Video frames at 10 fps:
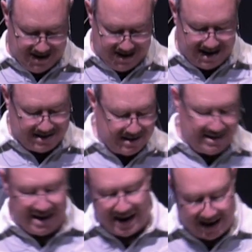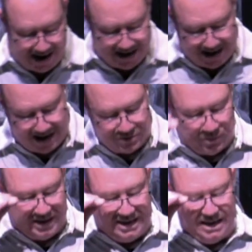Now today, as
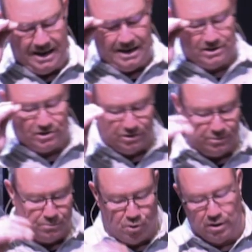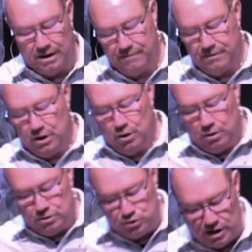we get into more of
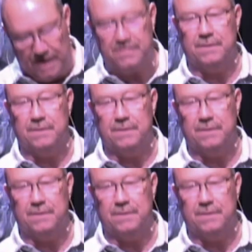John